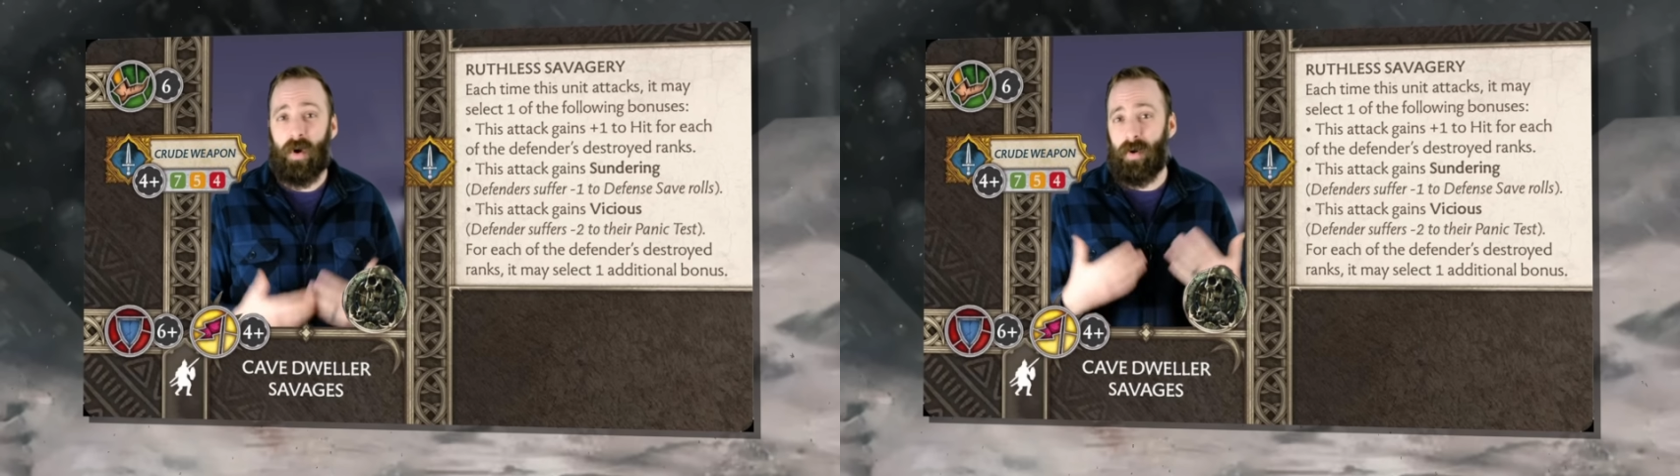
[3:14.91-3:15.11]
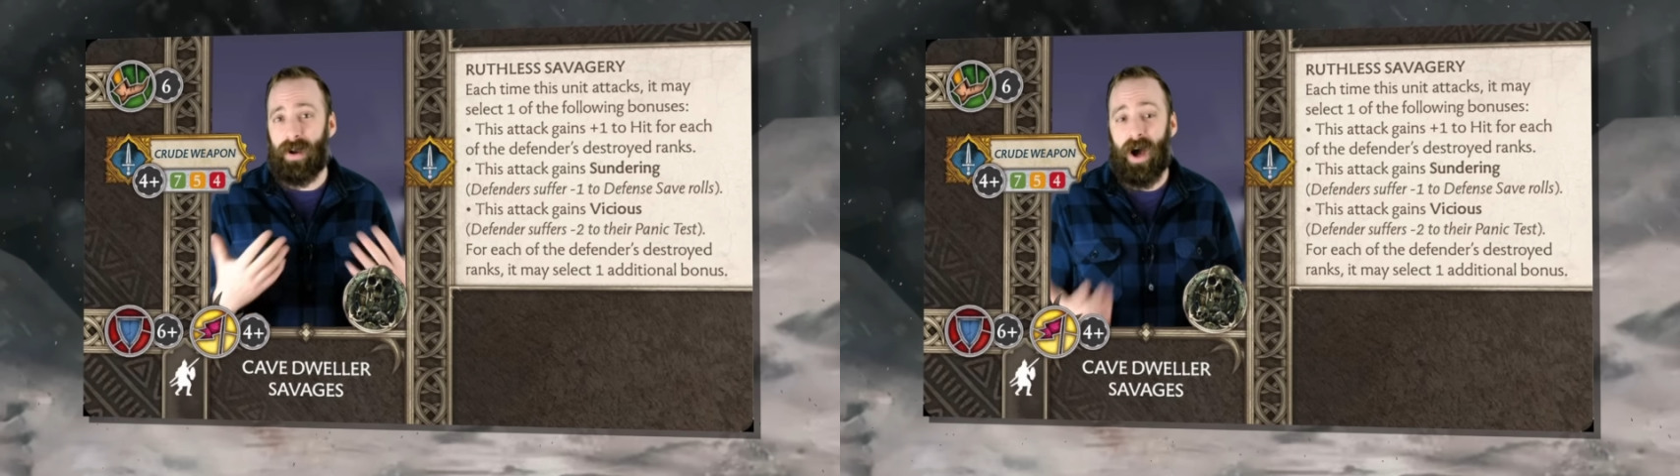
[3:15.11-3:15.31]

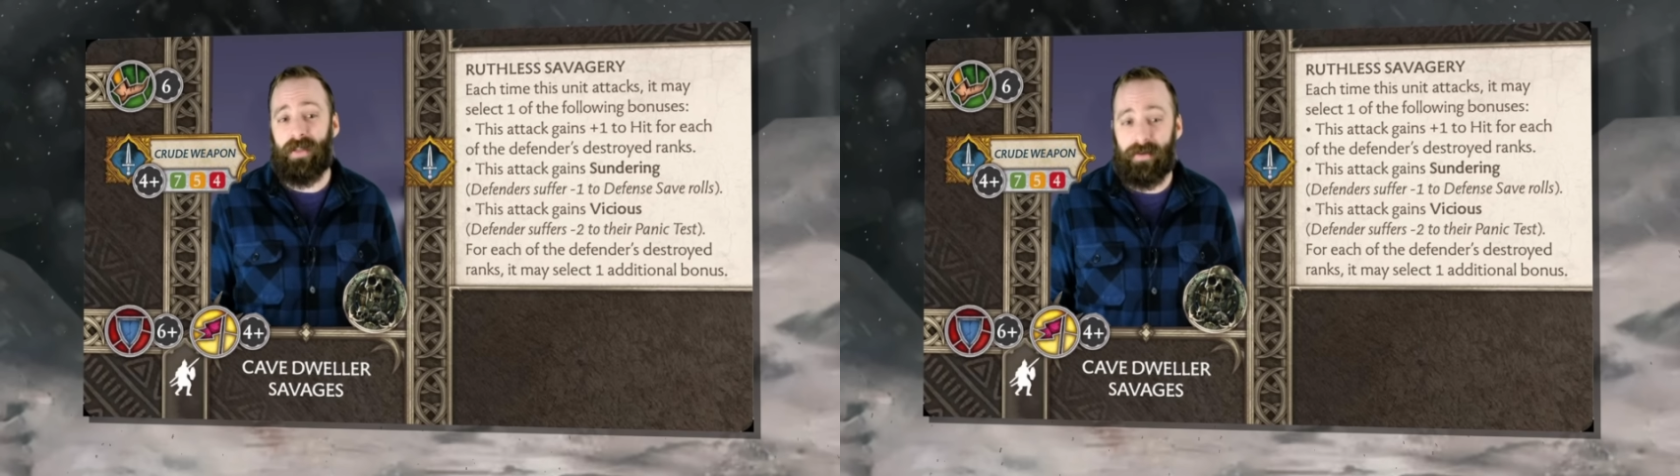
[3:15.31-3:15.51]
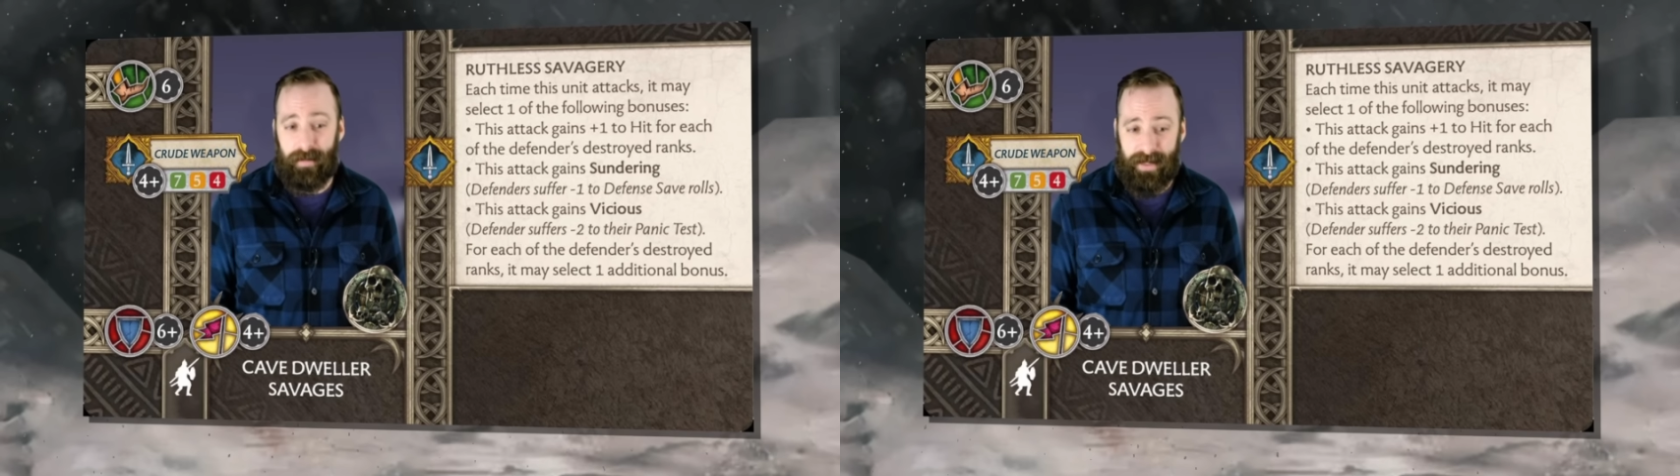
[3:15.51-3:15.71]
or in
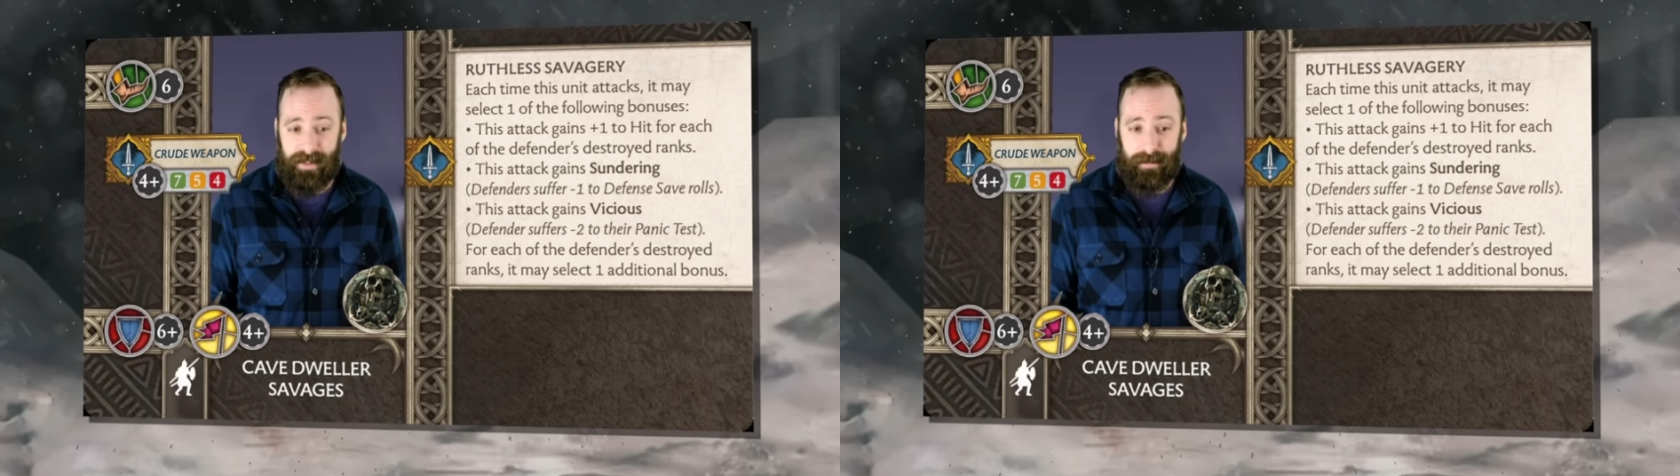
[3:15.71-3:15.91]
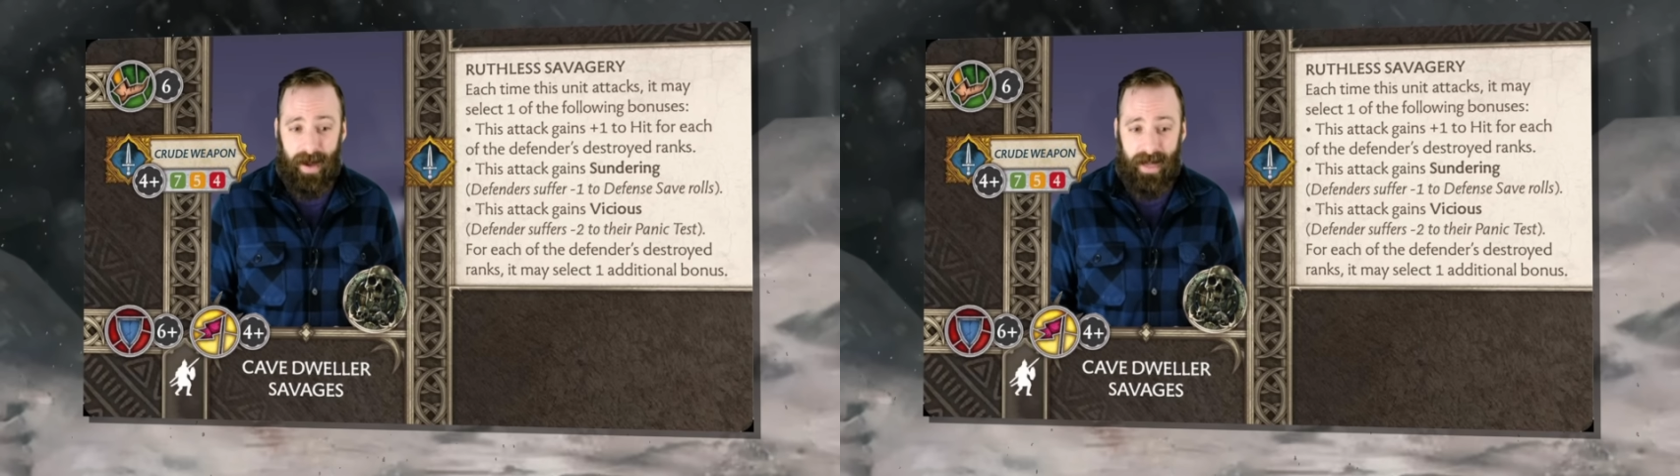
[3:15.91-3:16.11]
other
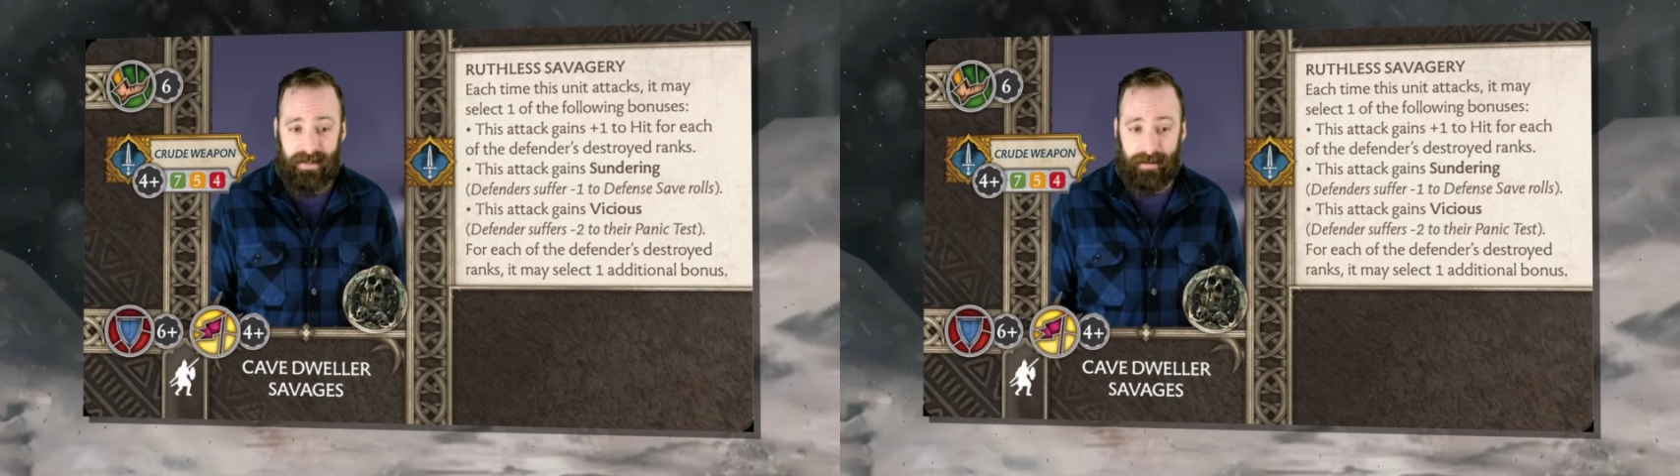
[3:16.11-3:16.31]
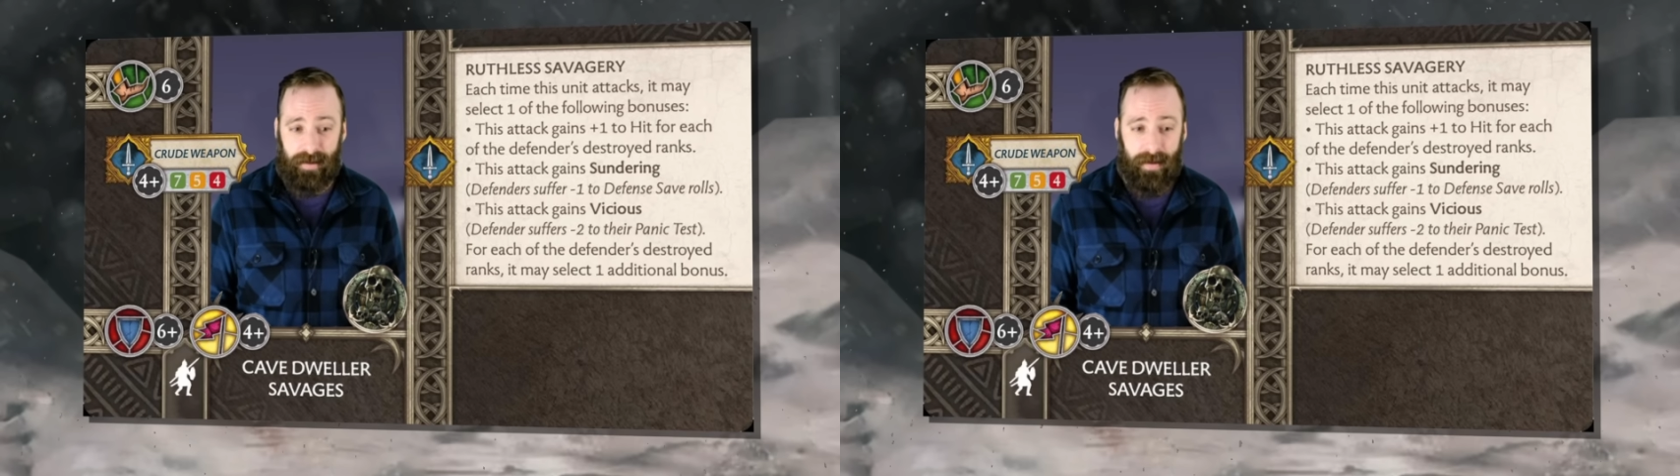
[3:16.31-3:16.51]
means
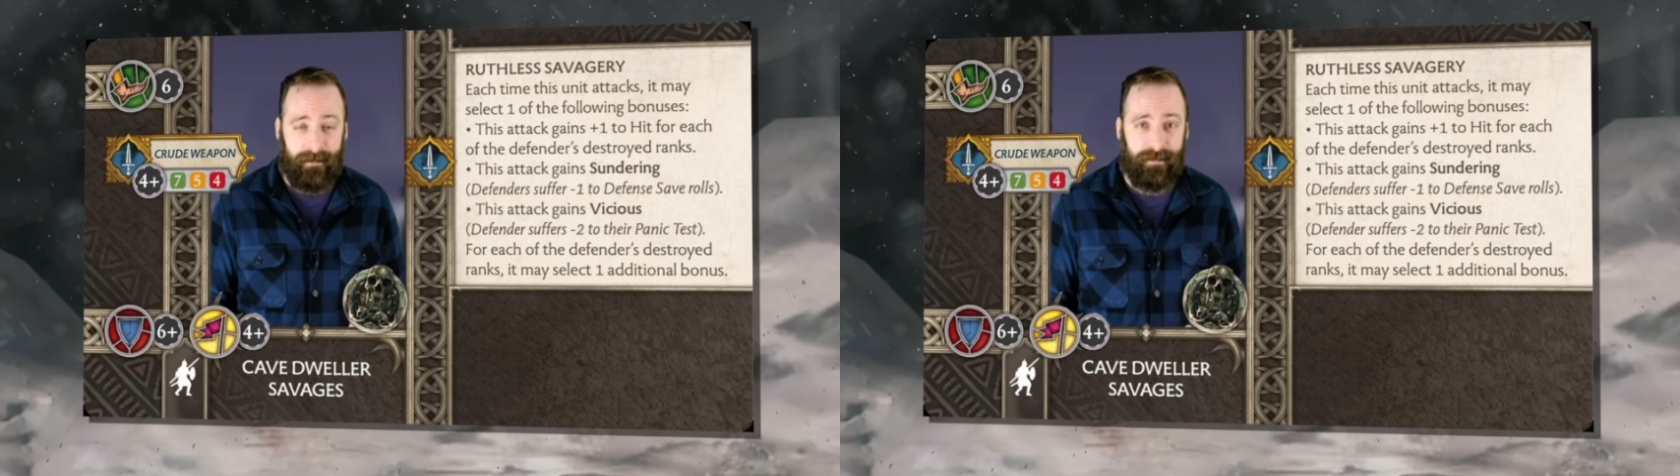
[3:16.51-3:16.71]
possible.